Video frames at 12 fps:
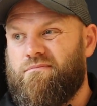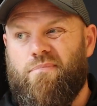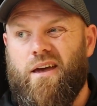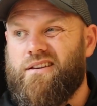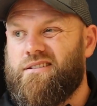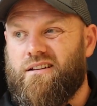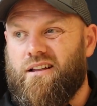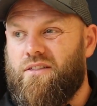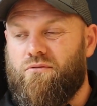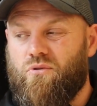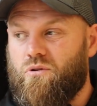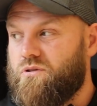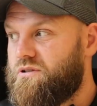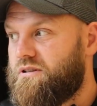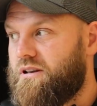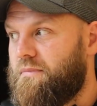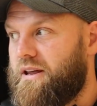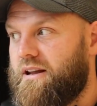Basically the
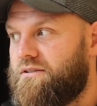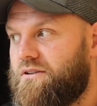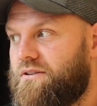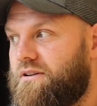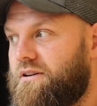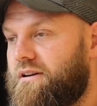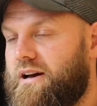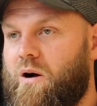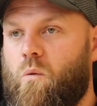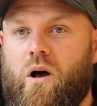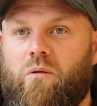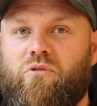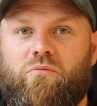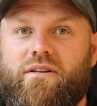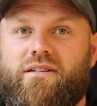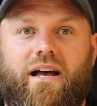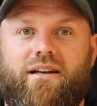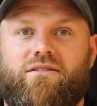rules, I mean, I don't know how well
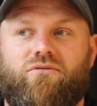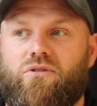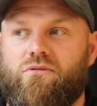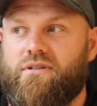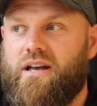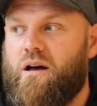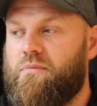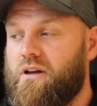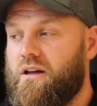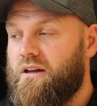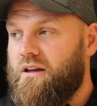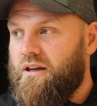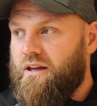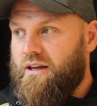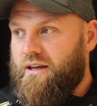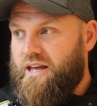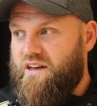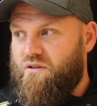publicised the rules are, but
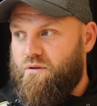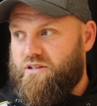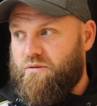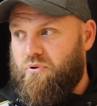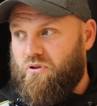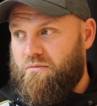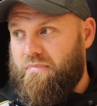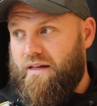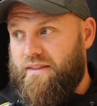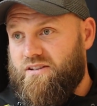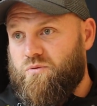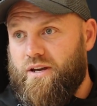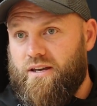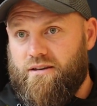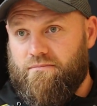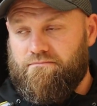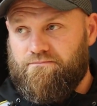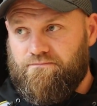if we were to pull them back this week,